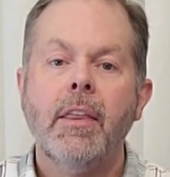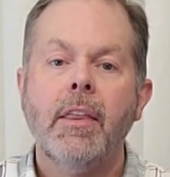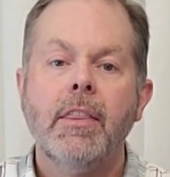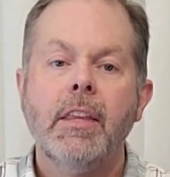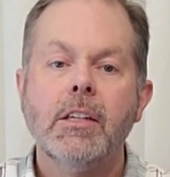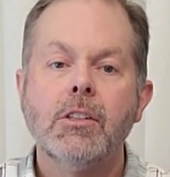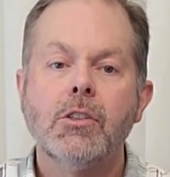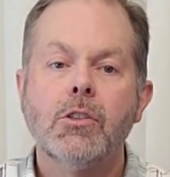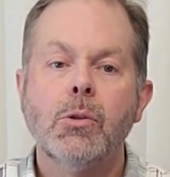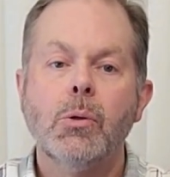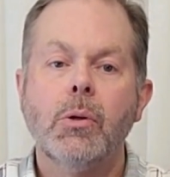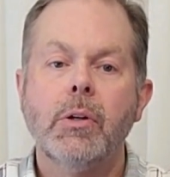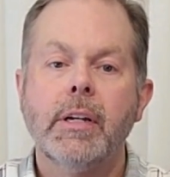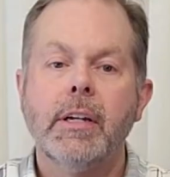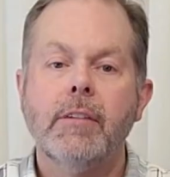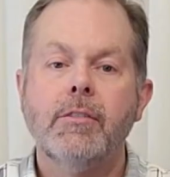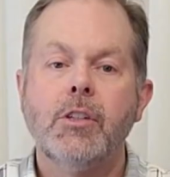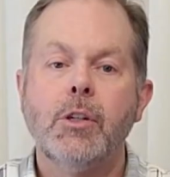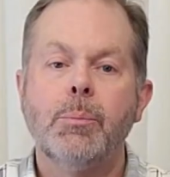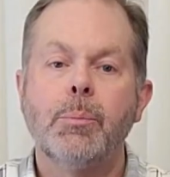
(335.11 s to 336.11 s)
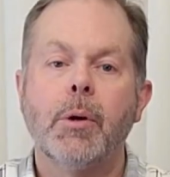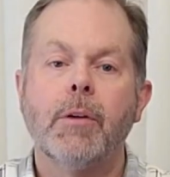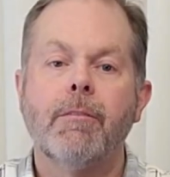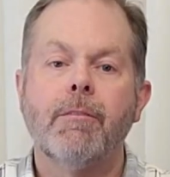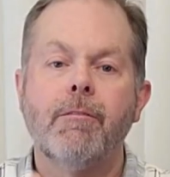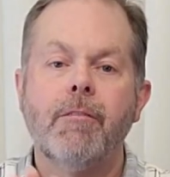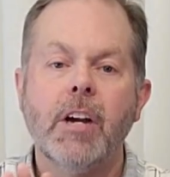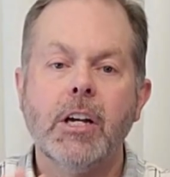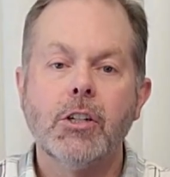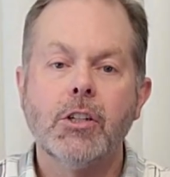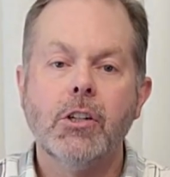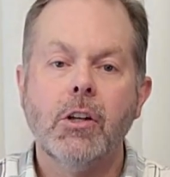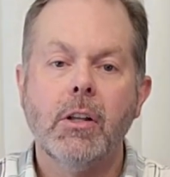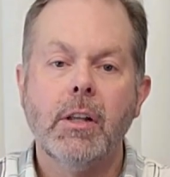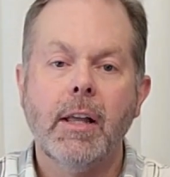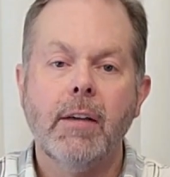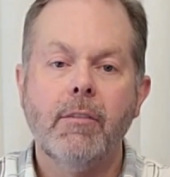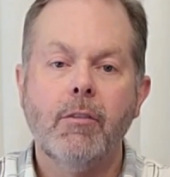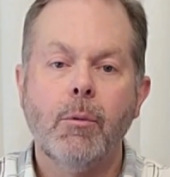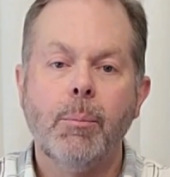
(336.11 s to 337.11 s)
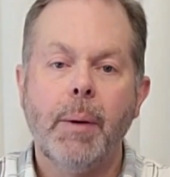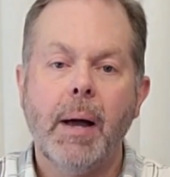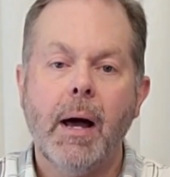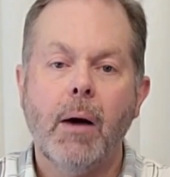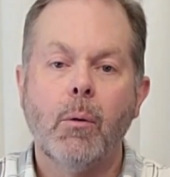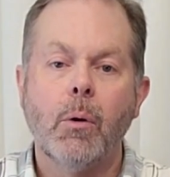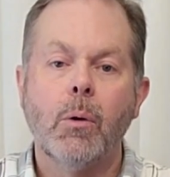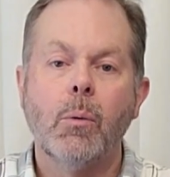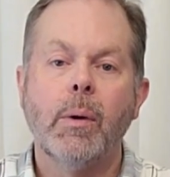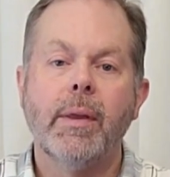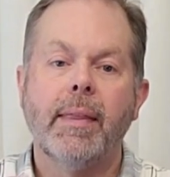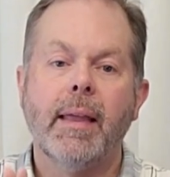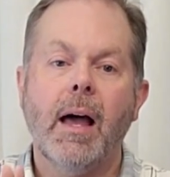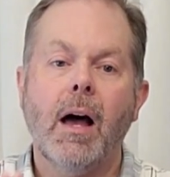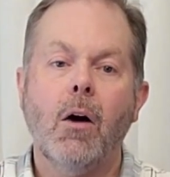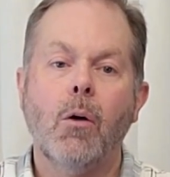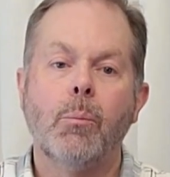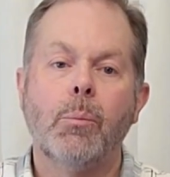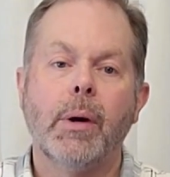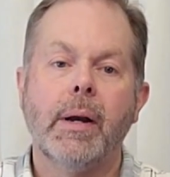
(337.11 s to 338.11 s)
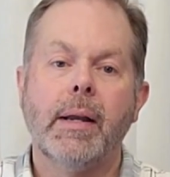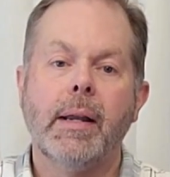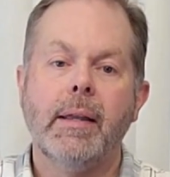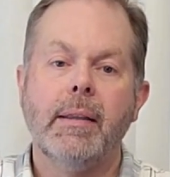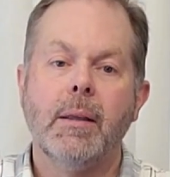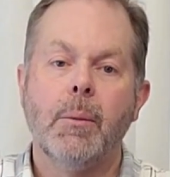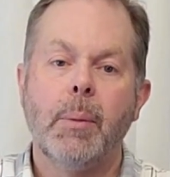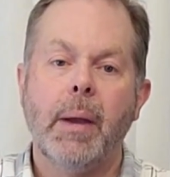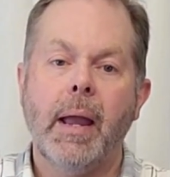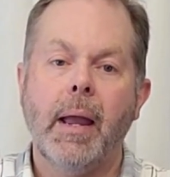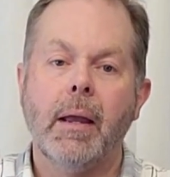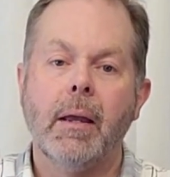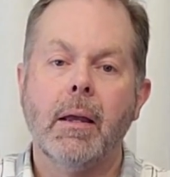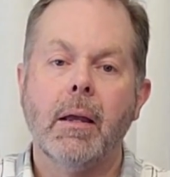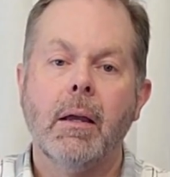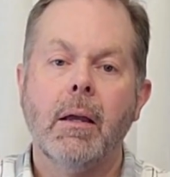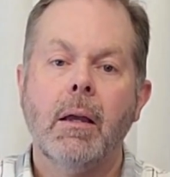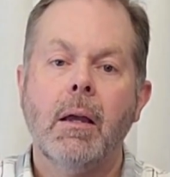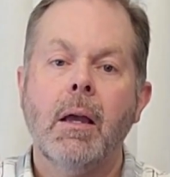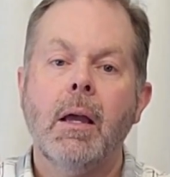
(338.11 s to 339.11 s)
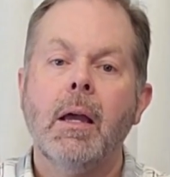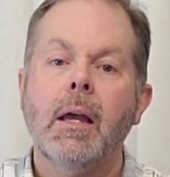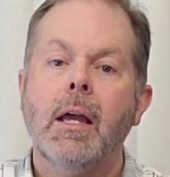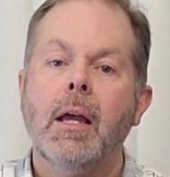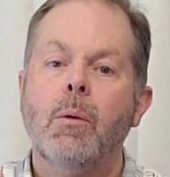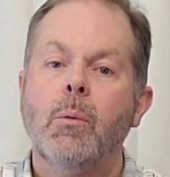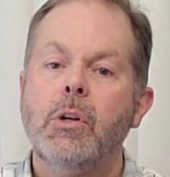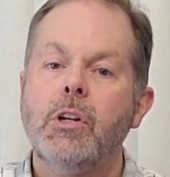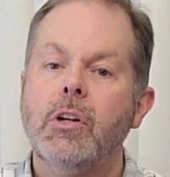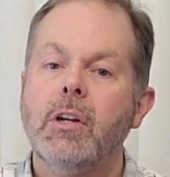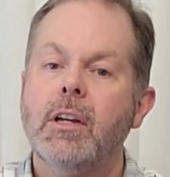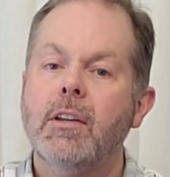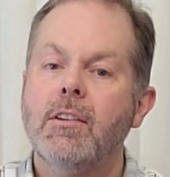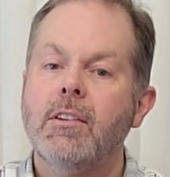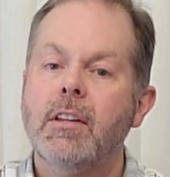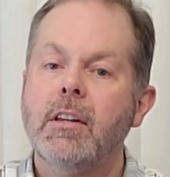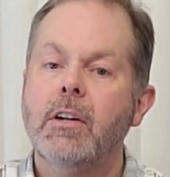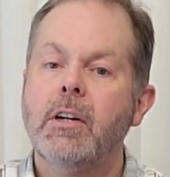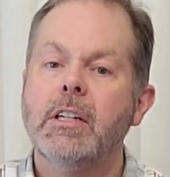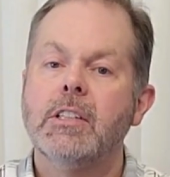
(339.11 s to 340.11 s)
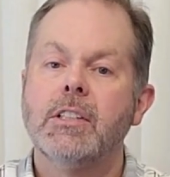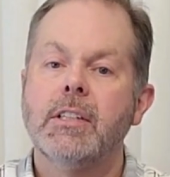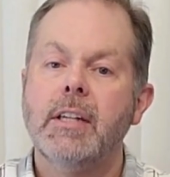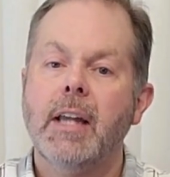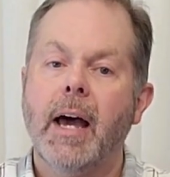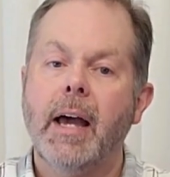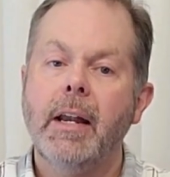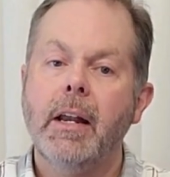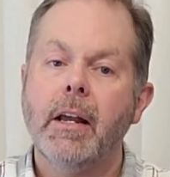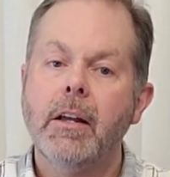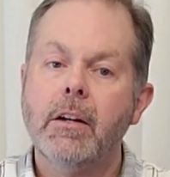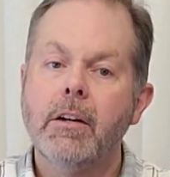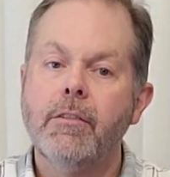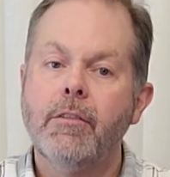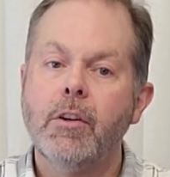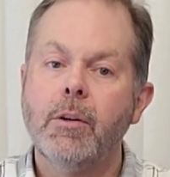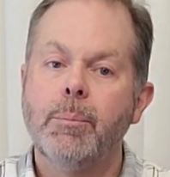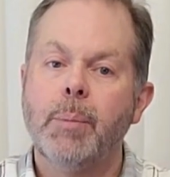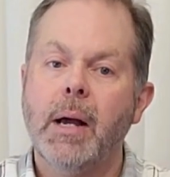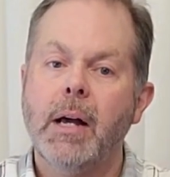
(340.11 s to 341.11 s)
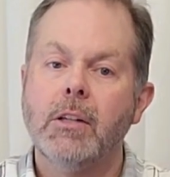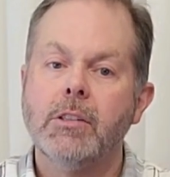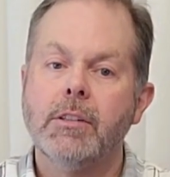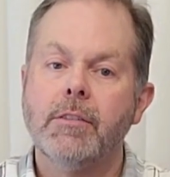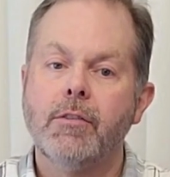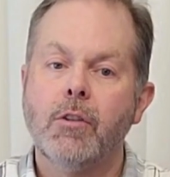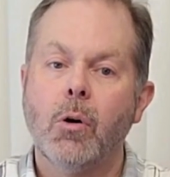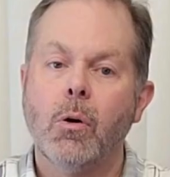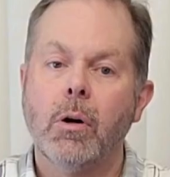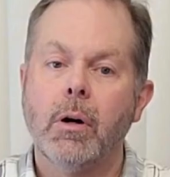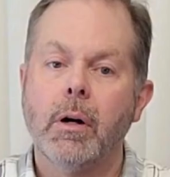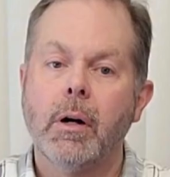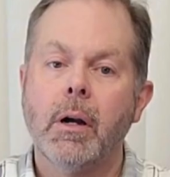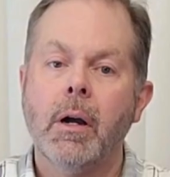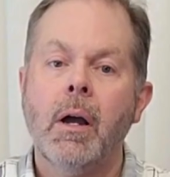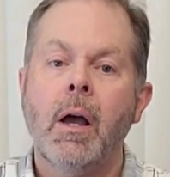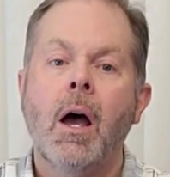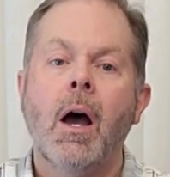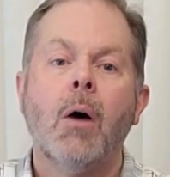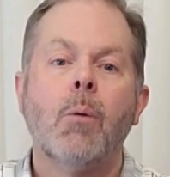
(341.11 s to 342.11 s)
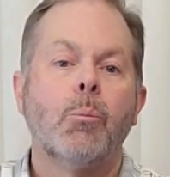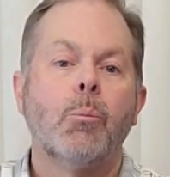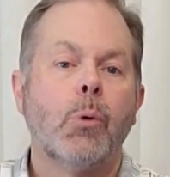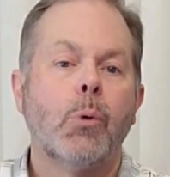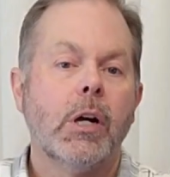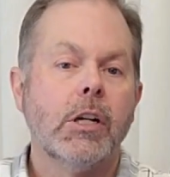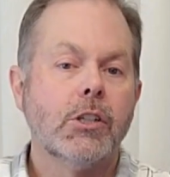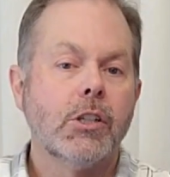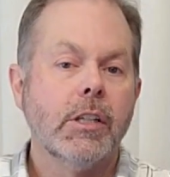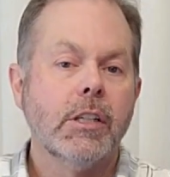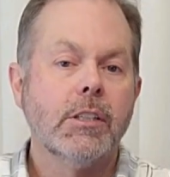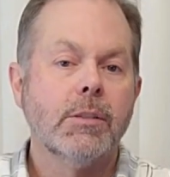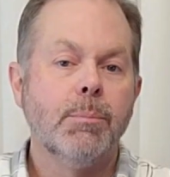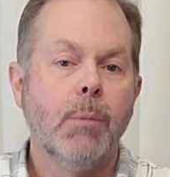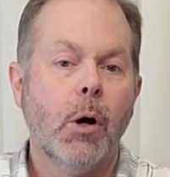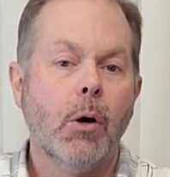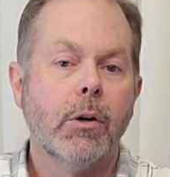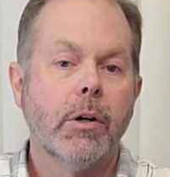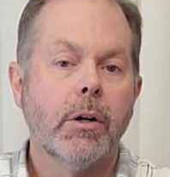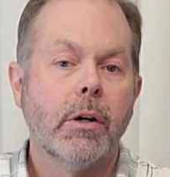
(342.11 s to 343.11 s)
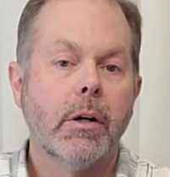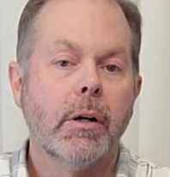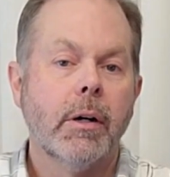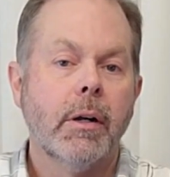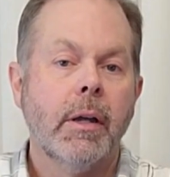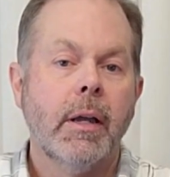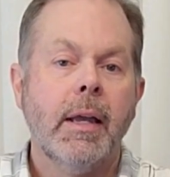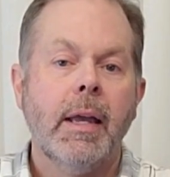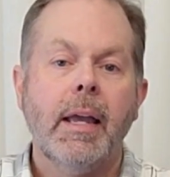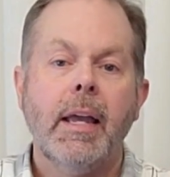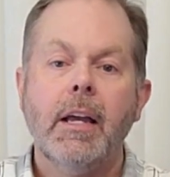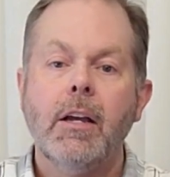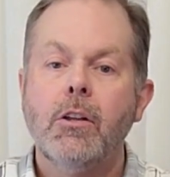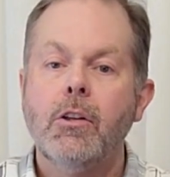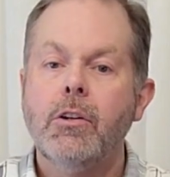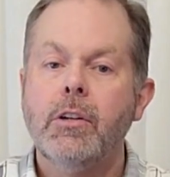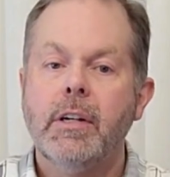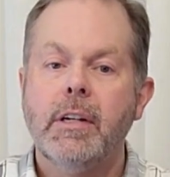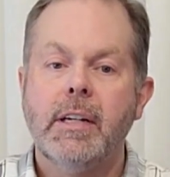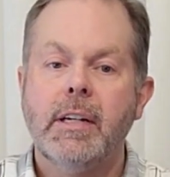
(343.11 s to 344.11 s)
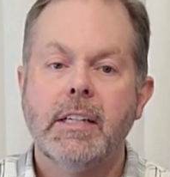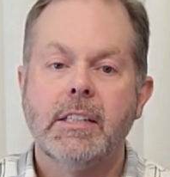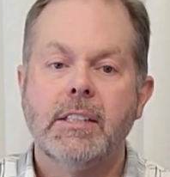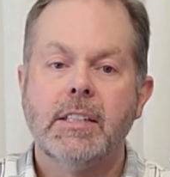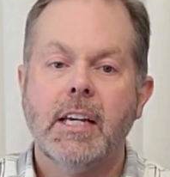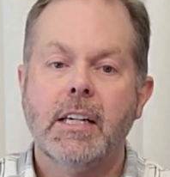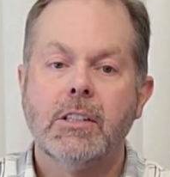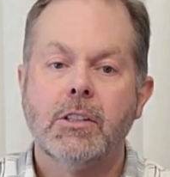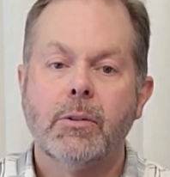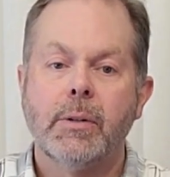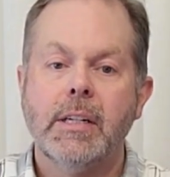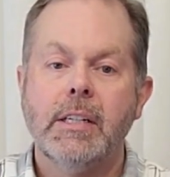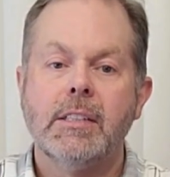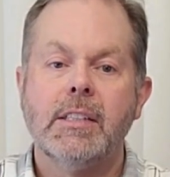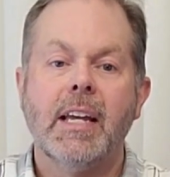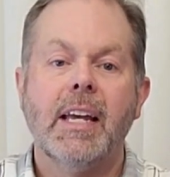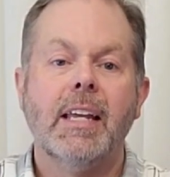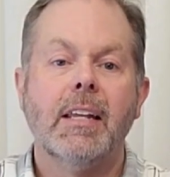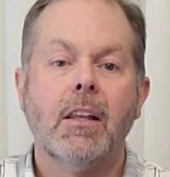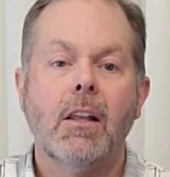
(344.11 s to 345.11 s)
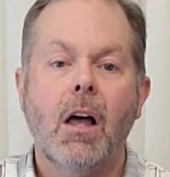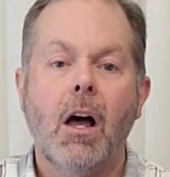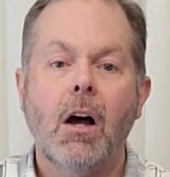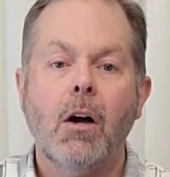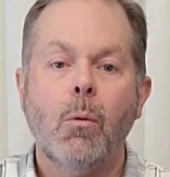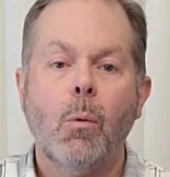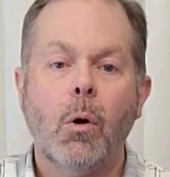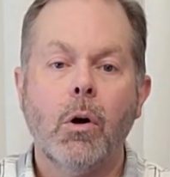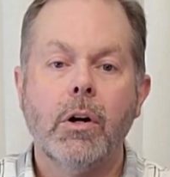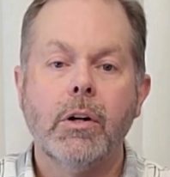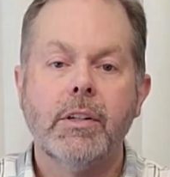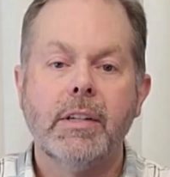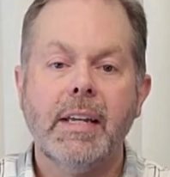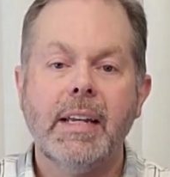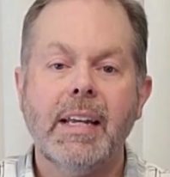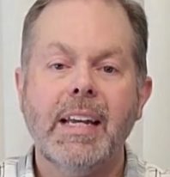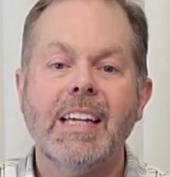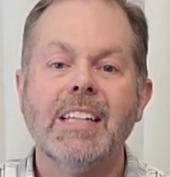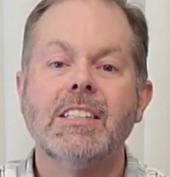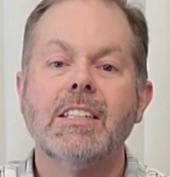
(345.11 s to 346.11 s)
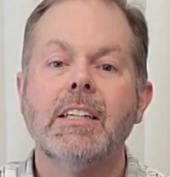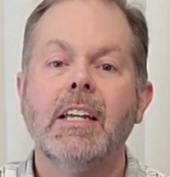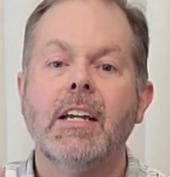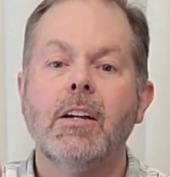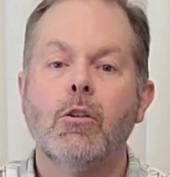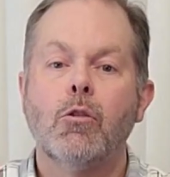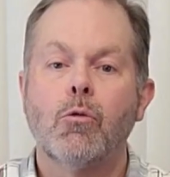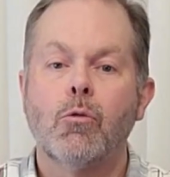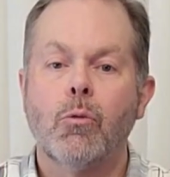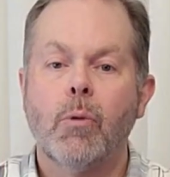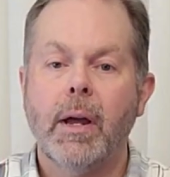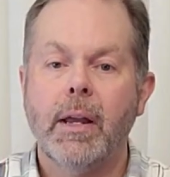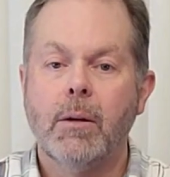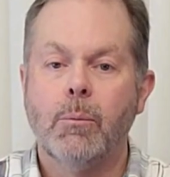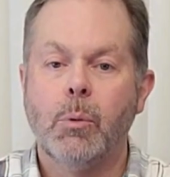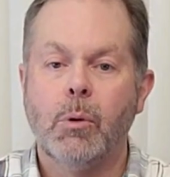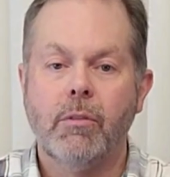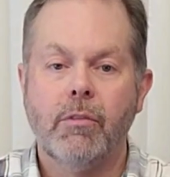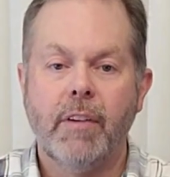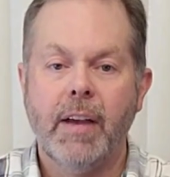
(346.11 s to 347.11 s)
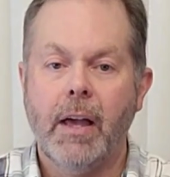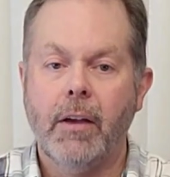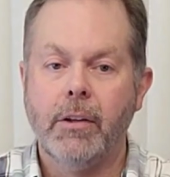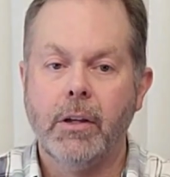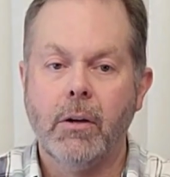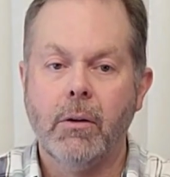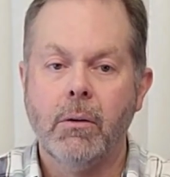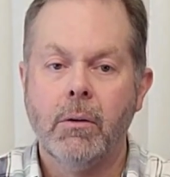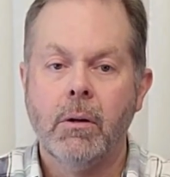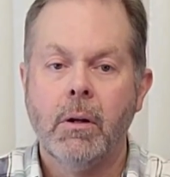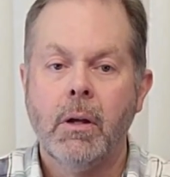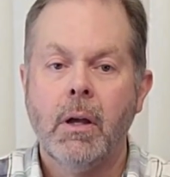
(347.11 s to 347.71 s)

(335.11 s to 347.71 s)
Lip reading: This tool gives you professional level power without breaking the bank. And when you consider its 900 foot-pounds of torque, brushless motor, included accessories, and long warranty, it's an incredible value.